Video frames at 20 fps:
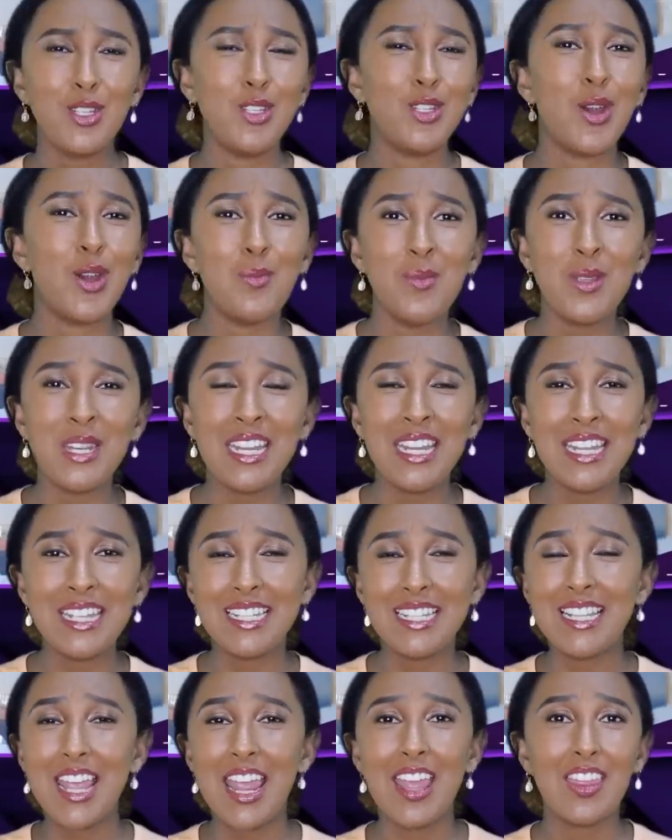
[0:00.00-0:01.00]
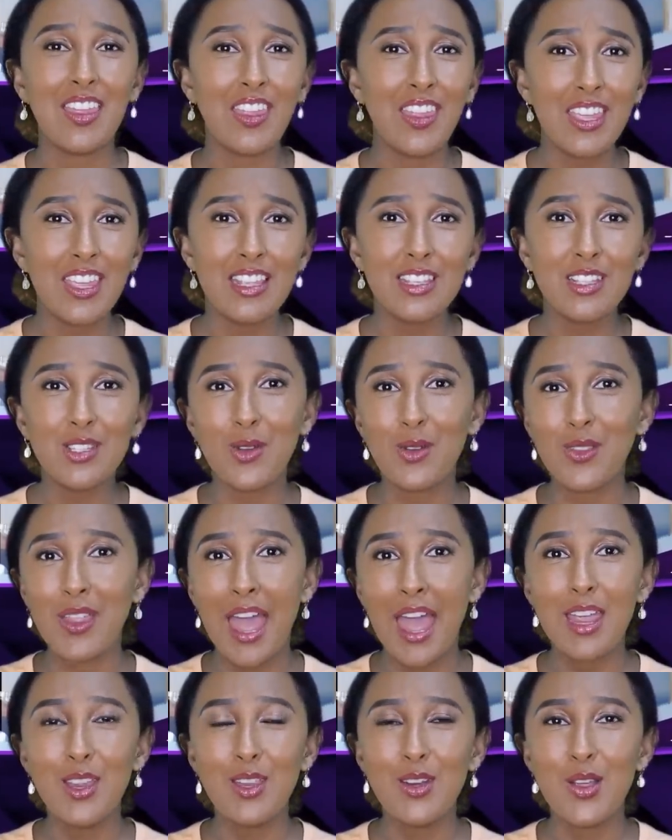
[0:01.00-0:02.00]
Germany is saying this so
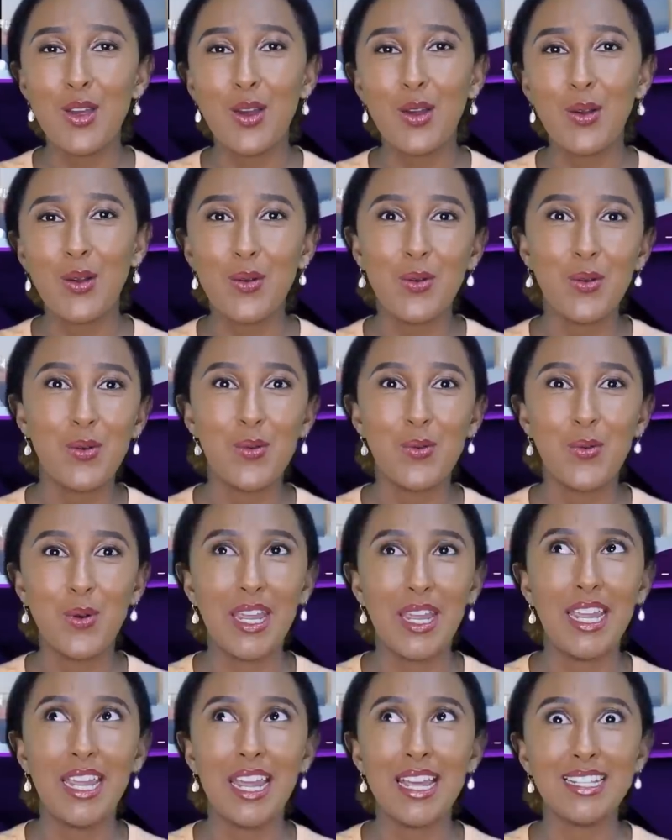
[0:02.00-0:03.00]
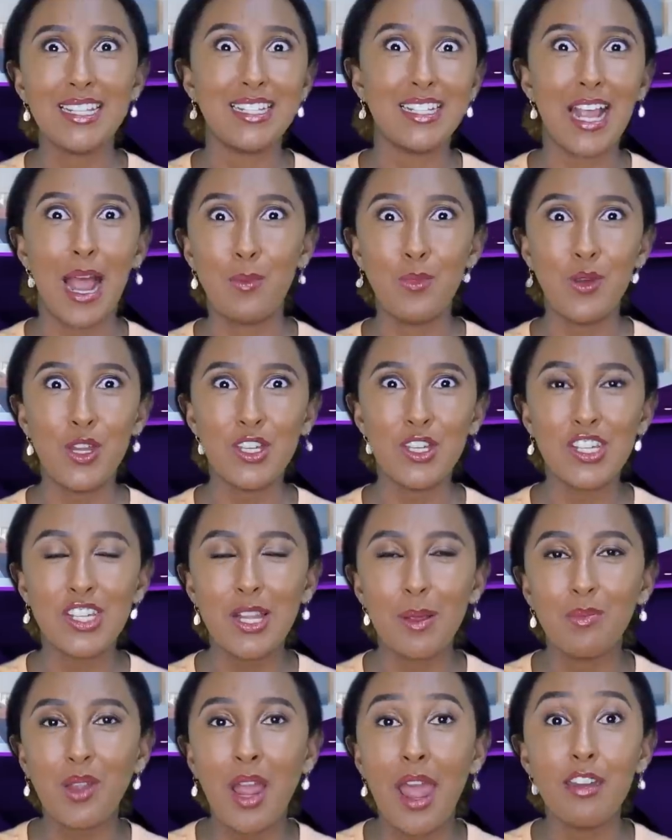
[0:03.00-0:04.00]
that, you know, we establish
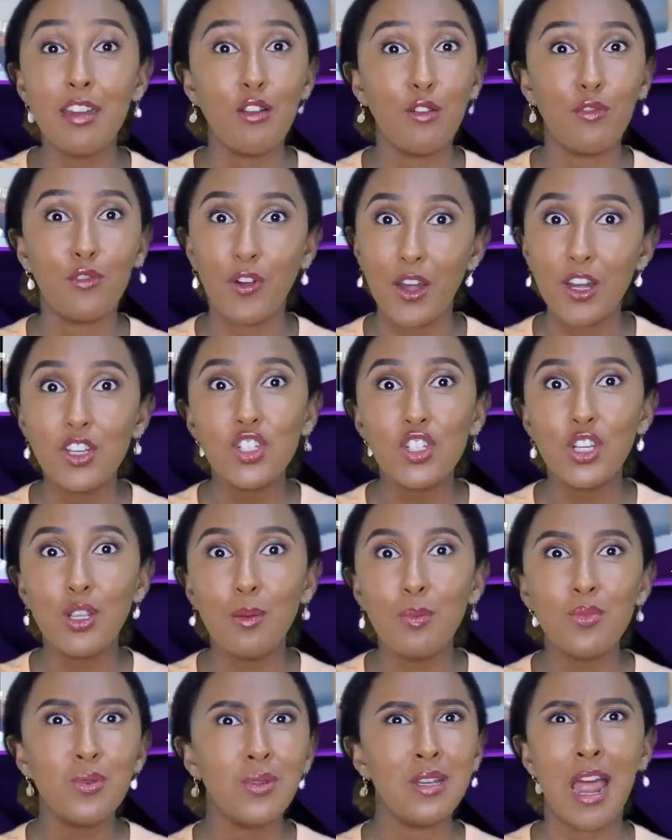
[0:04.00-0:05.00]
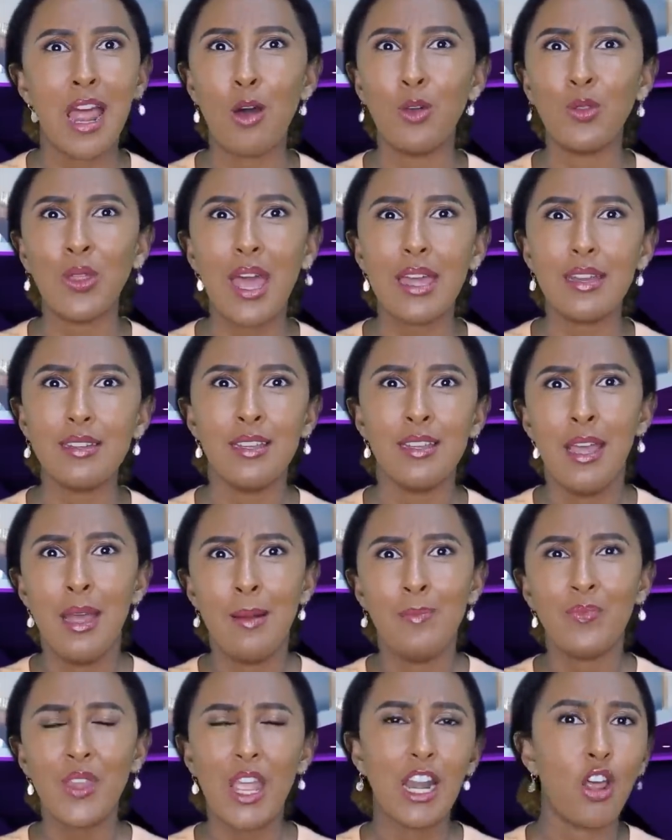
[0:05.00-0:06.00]
some kind of friendship now that
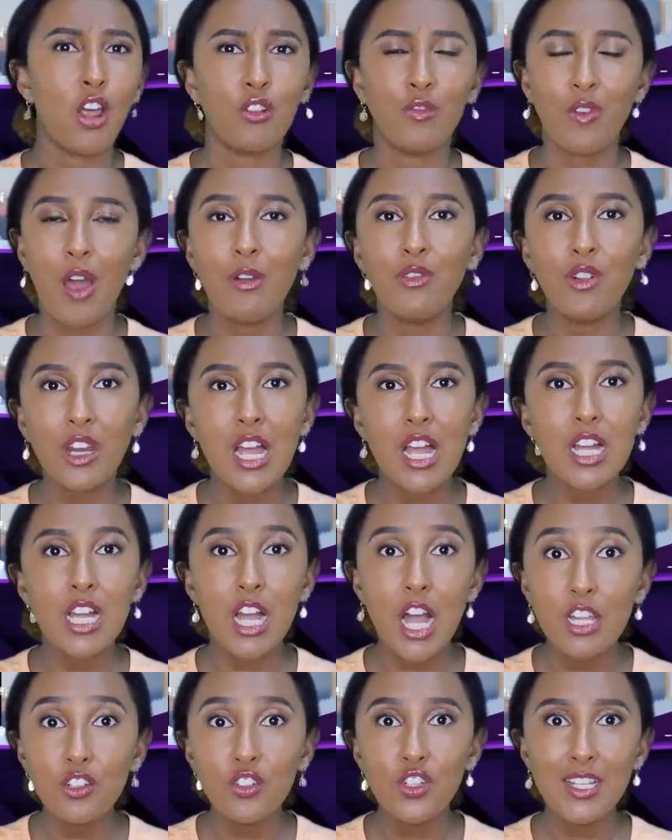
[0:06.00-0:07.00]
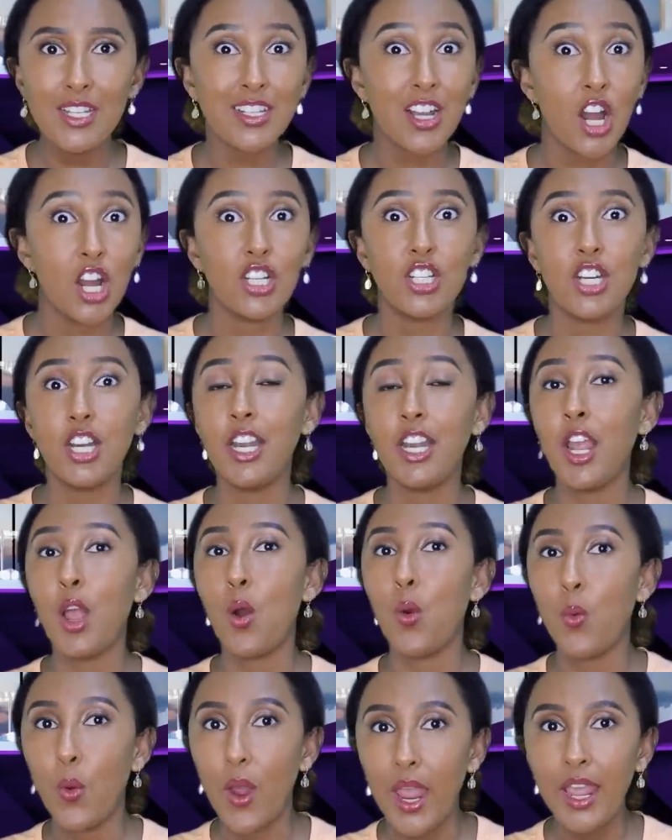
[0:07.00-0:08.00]
a lot of African countries are turning
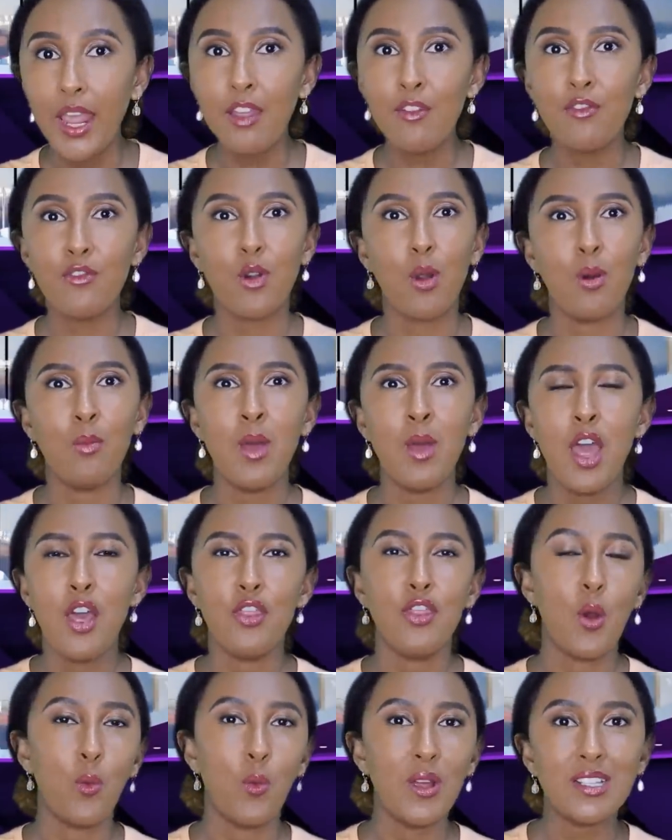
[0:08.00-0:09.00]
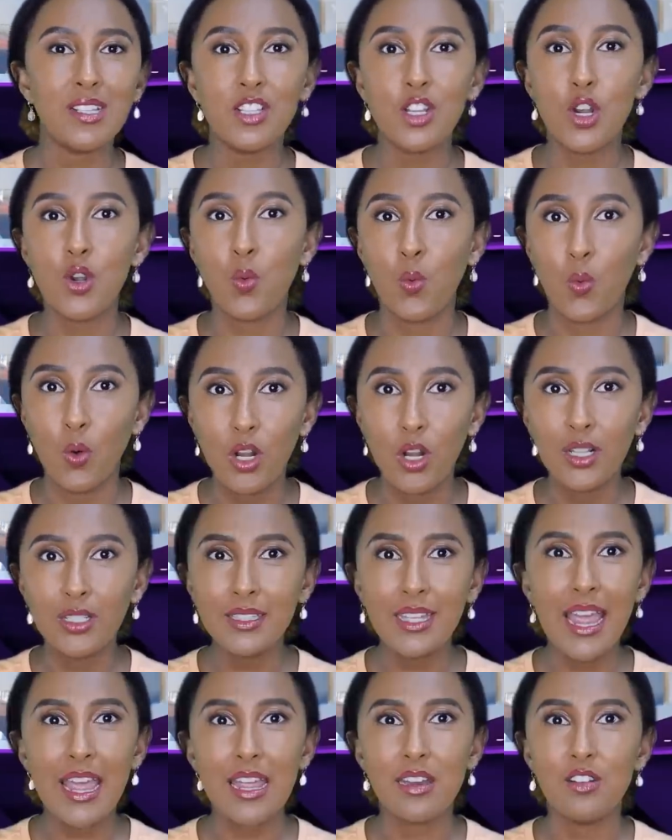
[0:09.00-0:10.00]
away from the Western
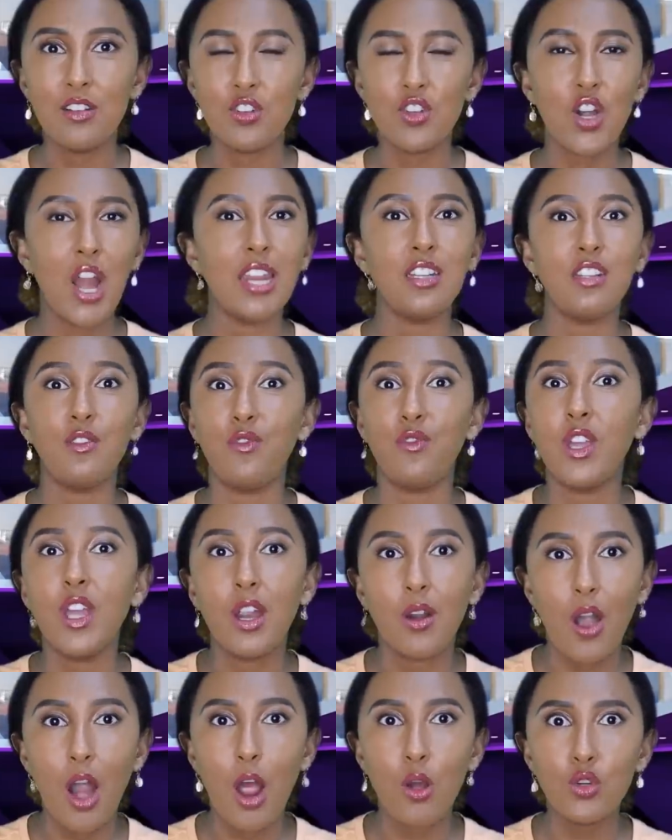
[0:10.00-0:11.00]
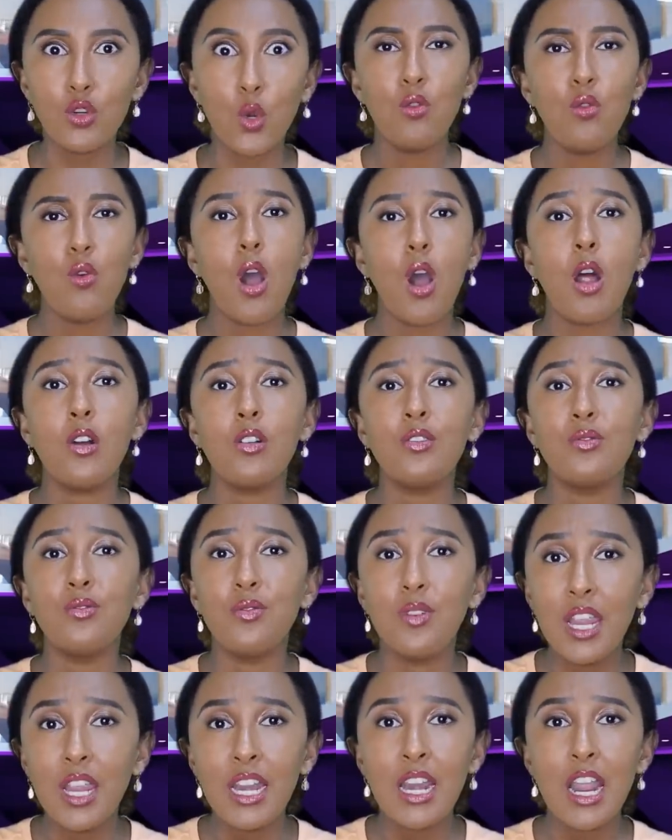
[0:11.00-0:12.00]
world and trying to figure out who our
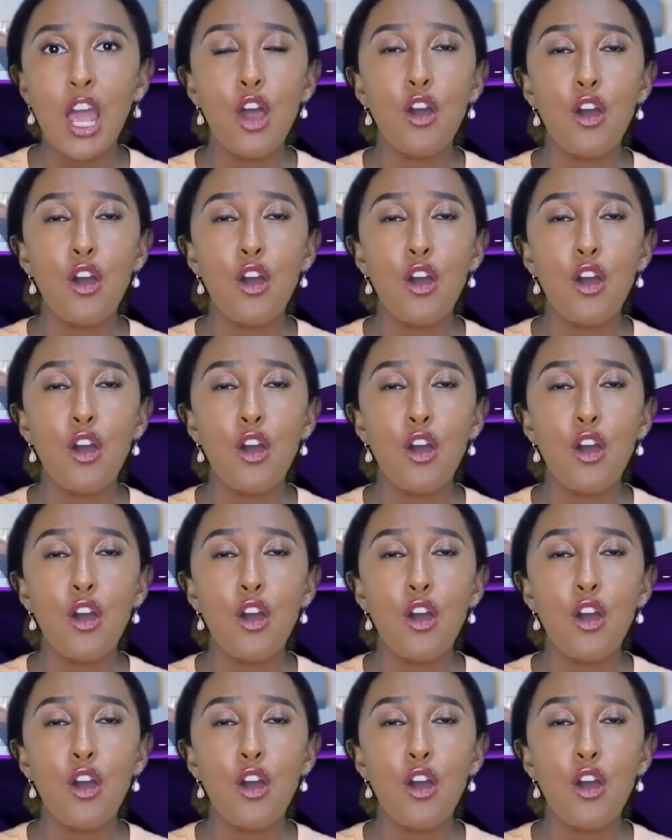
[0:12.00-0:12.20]
real